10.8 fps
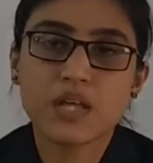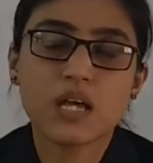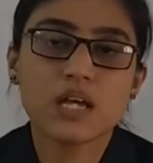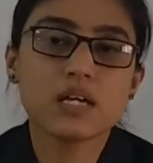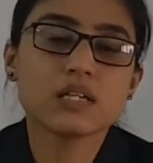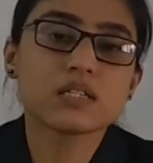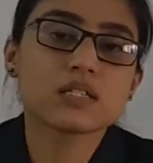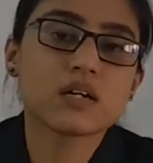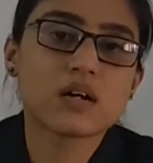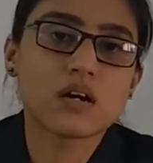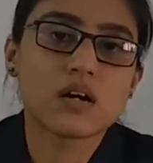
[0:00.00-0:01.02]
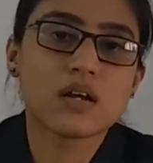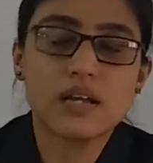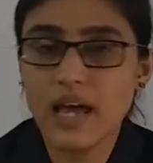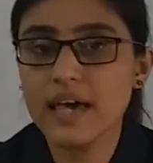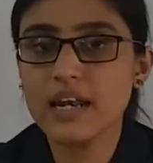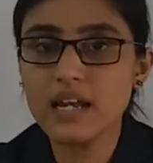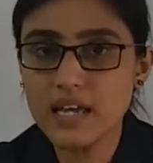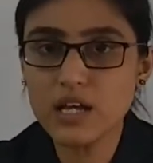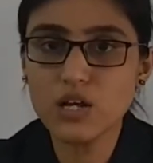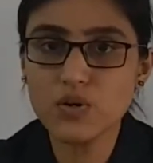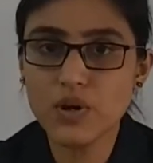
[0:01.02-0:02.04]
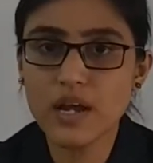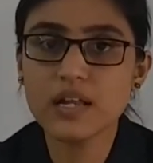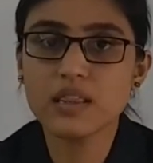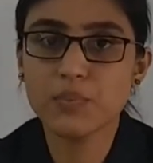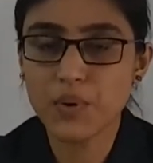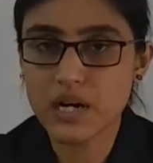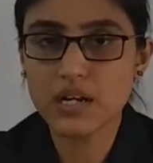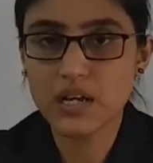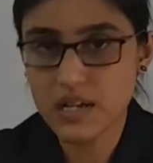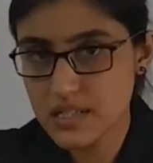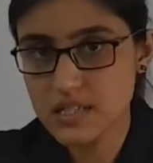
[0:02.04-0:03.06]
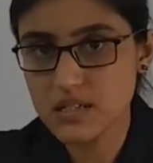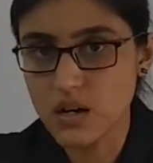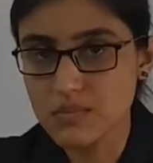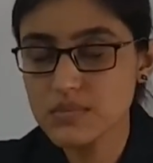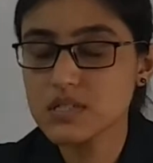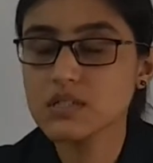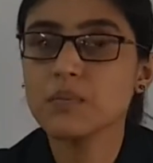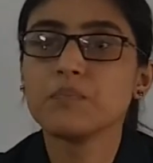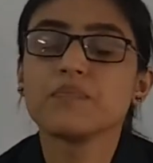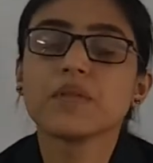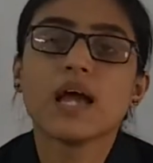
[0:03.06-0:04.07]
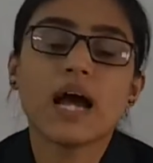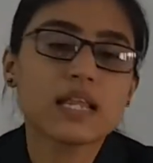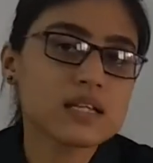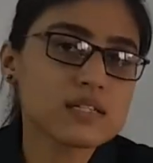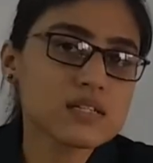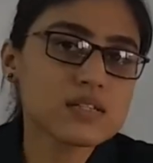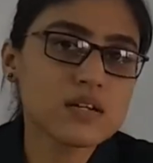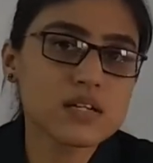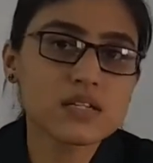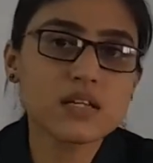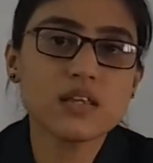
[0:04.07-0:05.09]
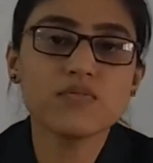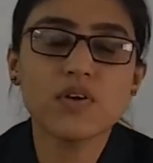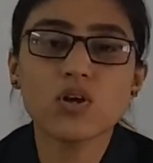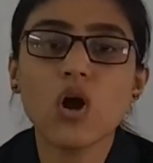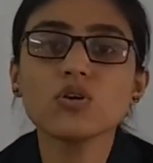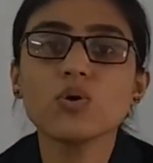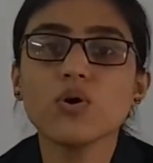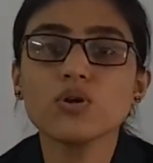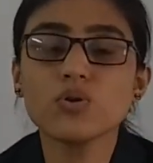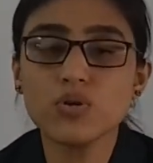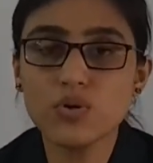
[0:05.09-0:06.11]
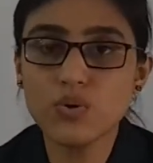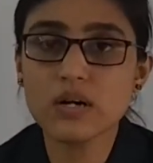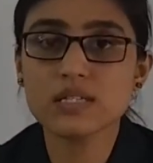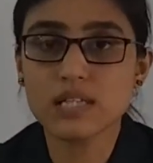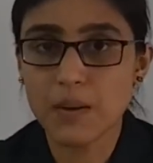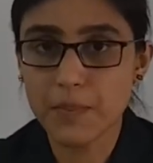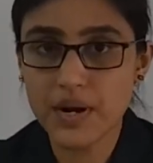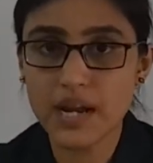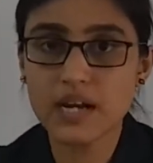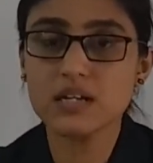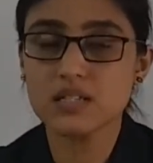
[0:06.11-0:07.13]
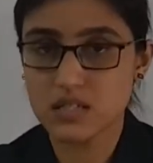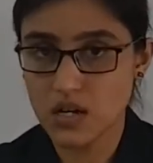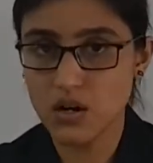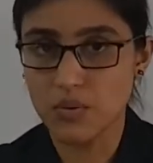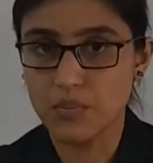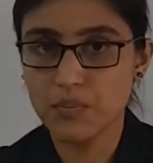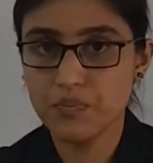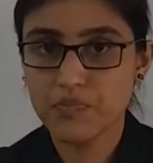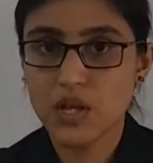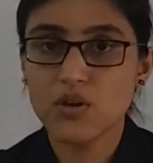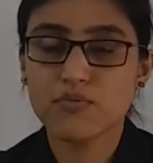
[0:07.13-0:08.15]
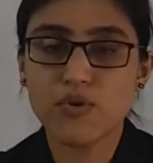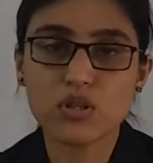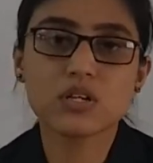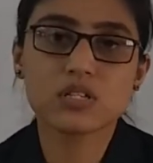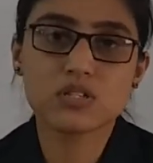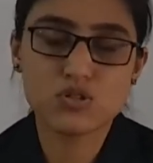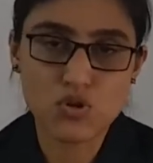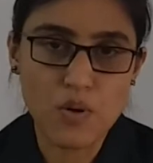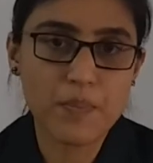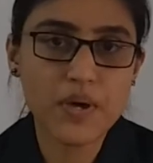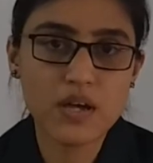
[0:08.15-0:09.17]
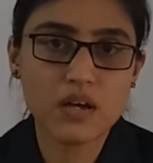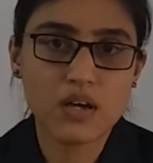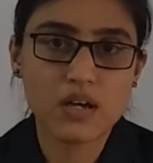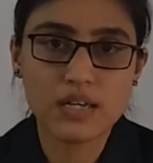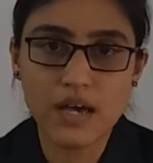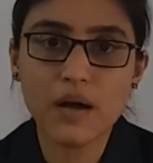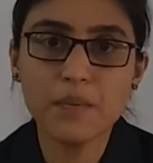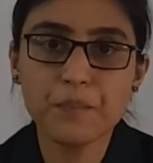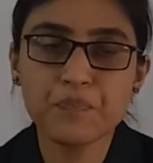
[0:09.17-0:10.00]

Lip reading: is rarely included in the practical sums, and this is the reason that we are not going to do a separate sum for this topic. Yeah,